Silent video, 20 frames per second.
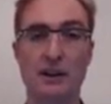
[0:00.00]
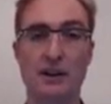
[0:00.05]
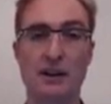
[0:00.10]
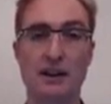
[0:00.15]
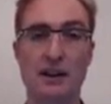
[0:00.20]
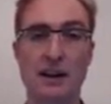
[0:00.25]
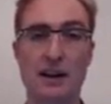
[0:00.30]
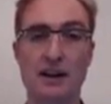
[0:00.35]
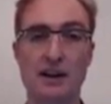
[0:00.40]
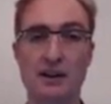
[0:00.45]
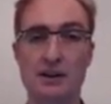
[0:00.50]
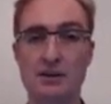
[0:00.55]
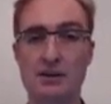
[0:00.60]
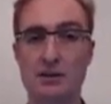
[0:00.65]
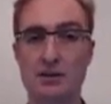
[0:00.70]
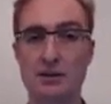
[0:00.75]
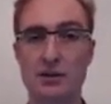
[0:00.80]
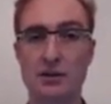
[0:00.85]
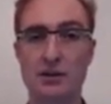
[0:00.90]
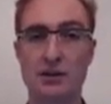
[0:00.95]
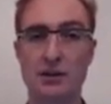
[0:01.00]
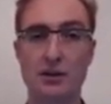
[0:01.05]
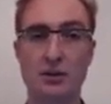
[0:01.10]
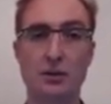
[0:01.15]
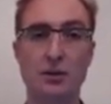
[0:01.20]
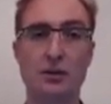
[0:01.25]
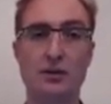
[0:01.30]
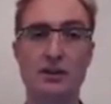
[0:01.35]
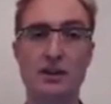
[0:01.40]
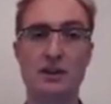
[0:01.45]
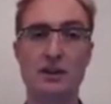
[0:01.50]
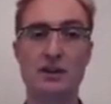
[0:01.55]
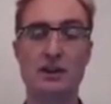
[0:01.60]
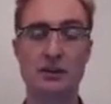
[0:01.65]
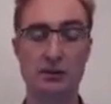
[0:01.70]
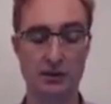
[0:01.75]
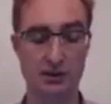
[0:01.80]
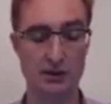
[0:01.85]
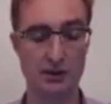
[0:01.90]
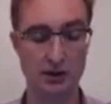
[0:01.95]
and inserting all of these
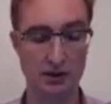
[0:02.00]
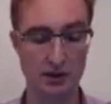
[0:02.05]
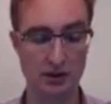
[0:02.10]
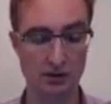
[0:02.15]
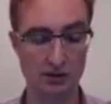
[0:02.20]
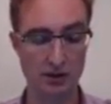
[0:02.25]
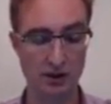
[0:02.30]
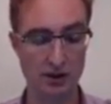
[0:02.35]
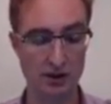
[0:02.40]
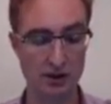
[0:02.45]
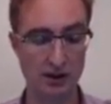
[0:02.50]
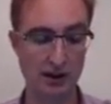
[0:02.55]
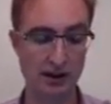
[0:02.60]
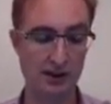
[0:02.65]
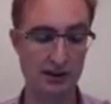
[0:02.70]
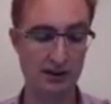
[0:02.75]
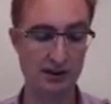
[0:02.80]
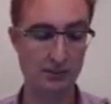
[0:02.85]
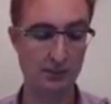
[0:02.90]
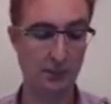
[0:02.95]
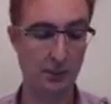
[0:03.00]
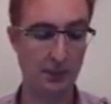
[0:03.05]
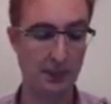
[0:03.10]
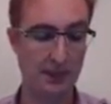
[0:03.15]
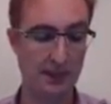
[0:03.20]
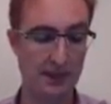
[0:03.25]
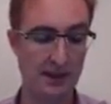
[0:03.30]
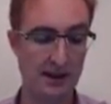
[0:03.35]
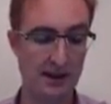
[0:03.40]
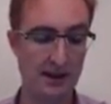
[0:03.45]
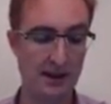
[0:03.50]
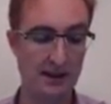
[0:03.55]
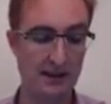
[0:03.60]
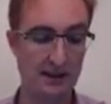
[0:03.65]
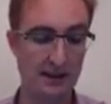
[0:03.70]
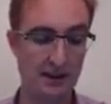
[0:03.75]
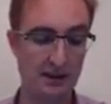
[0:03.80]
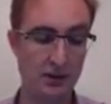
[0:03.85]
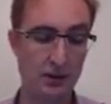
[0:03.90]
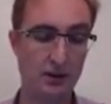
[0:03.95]
different security checks. Now,
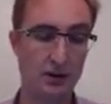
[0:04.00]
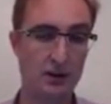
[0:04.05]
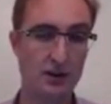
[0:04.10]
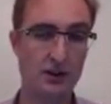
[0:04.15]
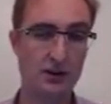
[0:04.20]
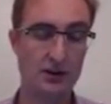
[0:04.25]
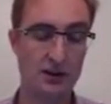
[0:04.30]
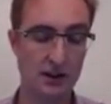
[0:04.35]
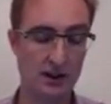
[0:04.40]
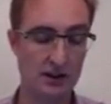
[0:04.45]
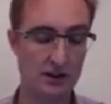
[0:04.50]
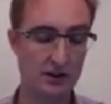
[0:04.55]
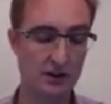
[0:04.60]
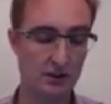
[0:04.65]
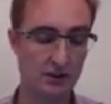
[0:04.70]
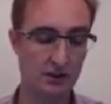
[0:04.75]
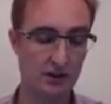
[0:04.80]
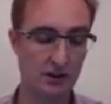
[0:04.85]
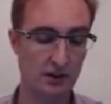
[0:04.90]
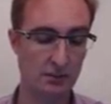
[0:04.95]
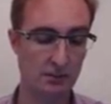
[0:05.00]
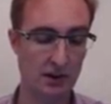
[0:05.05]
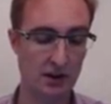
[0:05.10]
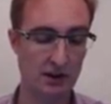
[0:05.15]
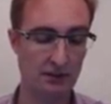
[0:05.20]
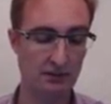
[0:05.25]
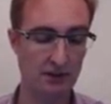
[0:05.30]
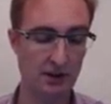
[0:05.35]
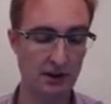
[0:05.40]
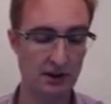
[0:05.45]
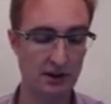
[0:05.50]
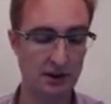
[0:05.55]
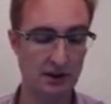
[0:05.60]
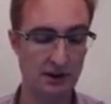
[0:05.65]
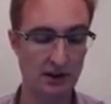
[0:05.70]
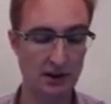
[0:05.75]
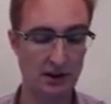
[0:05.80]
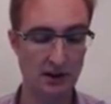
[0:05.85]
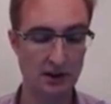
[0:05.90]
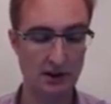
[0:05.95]
the organization also benefits in
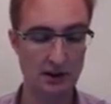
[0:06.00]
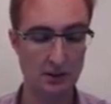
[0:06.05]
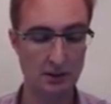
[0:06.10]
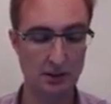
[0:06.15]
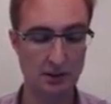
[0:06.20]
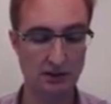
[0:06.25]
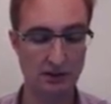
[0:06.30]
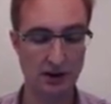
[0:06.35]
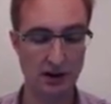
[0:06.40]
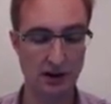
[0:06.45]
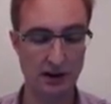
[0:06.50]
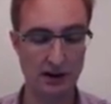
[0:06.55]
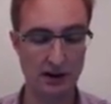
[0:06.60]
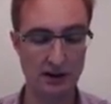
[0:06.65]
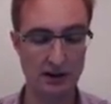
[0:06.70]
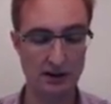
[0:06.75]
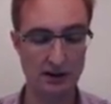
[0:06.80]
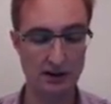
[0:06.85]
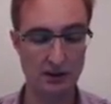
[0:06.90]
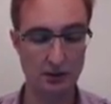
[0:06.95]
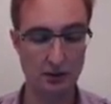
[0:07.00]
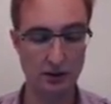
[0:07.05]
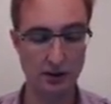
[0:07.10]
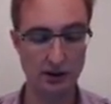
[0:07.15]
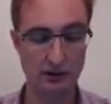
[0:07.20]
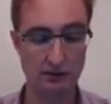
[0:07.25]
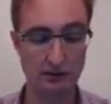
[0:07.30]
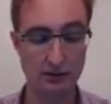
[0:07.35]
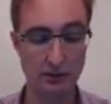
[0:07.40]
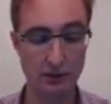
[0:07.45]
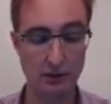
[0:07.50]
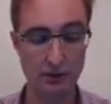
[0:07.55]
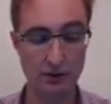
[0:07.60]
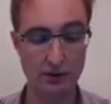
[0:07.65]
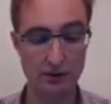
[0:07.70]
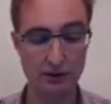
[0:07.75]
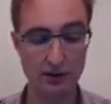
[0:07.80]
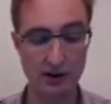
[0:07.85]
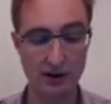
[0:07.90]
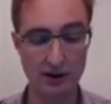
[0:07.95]
that it can provide, or enforce
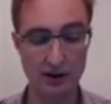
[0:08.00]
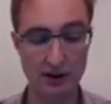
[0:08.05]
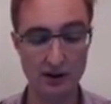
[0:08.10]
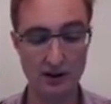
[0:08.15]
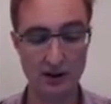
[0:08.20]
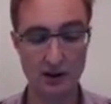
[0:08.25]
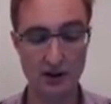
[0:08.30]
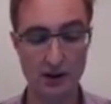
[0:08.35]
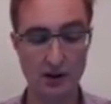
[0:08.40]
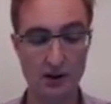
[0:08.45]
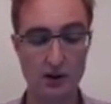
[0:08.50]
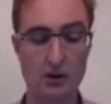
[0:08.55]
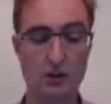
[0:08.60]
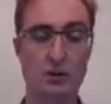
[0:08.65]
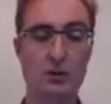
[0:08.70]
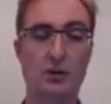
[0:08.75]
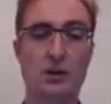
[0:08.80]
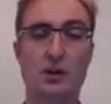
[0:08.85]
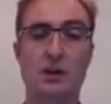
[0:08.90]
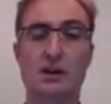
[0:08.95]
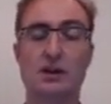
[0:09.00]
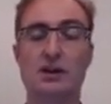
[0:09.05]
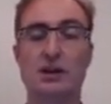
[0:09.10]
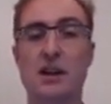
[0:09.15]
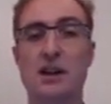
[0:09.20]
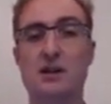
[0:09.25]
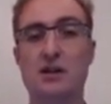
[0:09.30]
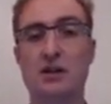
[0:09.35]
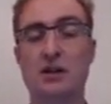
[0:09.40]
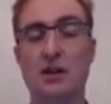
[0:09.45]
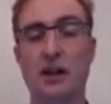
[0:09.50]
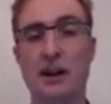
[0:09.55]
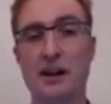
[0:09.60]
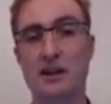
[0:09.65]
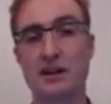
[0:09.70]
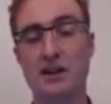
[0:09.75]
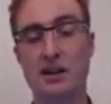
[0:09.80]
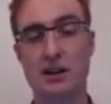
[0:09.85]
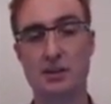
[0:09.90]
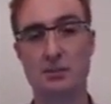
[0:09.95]
rather, organizational
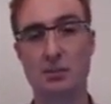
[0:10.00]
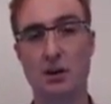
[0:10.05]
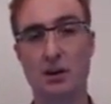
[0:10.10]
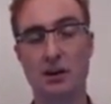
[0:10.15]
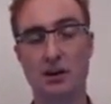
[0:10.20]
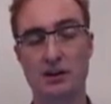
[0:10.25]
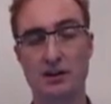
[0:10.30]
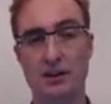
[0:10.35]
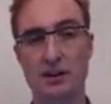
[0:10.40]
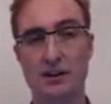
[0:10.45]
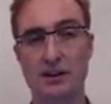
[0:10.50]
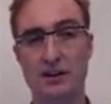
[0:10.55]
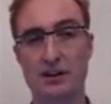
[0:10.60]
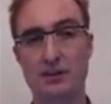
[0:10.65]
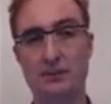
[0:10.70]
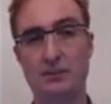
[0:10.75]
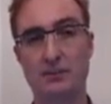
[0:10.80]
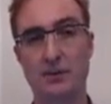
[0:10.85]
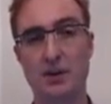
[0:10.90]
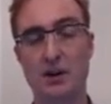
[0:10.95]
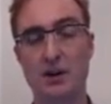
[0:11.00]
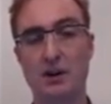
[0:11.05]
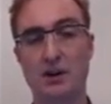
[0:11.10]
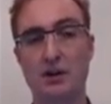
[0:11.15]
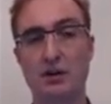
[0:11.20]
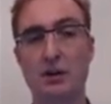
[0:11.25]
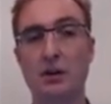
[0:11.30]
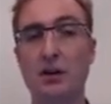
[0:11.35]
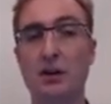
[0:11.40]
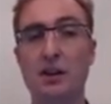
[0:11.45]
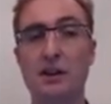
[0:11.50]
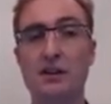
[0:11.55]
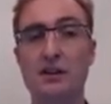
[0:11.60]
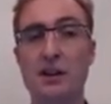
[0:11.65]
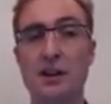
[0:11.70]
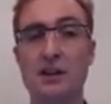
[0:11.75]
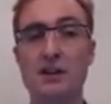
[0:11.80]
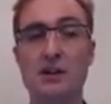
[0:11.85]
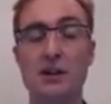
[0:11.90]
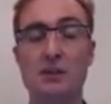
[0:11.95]
access policies. Your
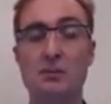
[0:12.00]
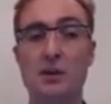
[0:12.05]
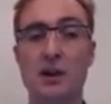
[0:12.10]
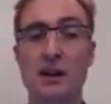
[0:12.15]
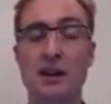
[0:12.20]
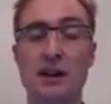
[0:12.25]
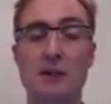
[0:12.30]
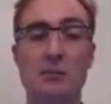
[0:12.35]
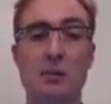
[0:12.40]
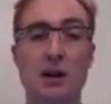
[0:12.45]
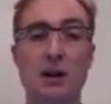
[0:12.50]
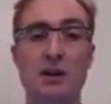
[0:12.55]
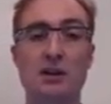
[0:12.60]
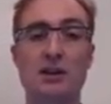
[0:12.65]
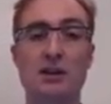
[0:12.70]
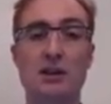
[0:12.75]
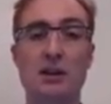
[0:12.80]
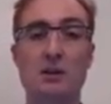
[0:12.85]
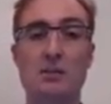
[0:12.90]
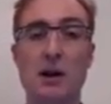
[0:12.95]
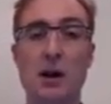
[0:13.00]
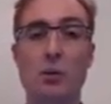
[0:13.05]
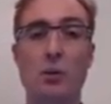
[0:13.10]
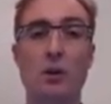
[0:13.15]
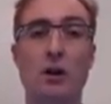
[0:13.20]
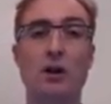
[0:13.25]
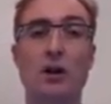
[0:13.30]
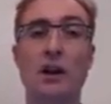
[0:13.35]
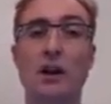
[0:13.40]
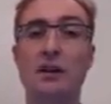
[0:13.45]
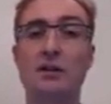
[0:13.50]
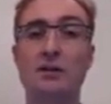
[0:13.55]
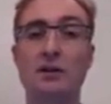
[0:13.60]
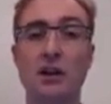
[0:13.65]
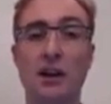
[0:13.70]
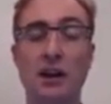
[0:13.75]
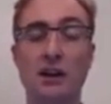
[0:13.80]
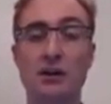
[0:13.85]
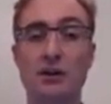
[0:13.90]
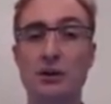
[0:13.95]
organization might have policies about what kind of
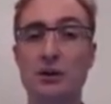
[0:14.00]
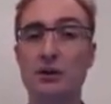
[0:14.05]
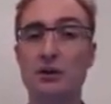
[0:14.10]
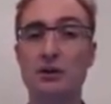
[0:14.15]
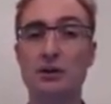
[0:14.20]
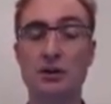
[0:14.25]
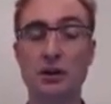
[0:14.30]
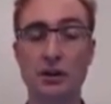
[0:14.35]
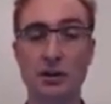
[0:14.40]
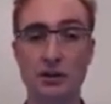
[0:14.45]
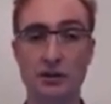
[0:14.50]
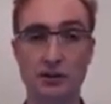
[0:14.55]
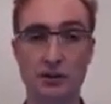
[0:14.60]
sites you can surf